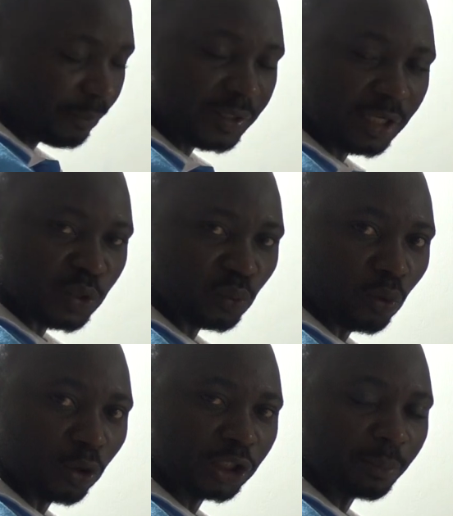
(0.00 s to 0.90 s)
business, we
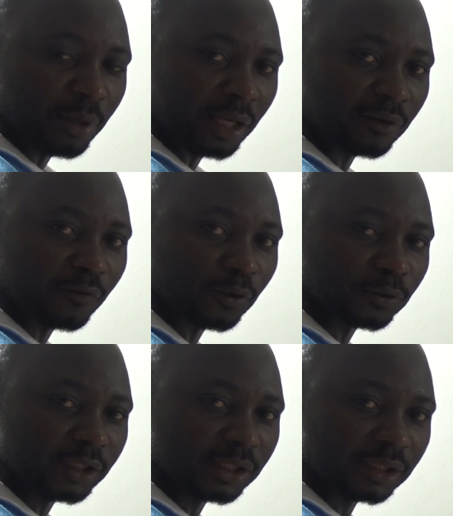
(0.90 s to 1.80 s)
call it
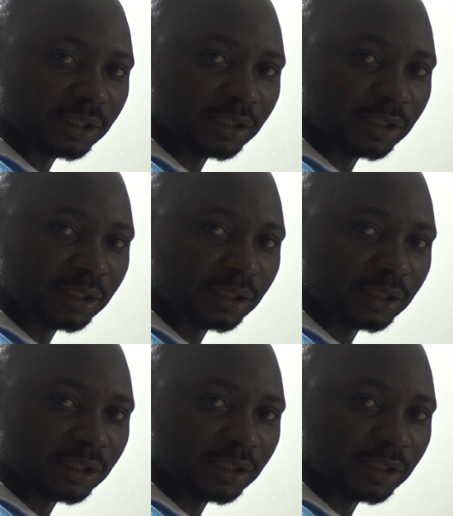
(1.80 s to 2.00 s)
blindfolding.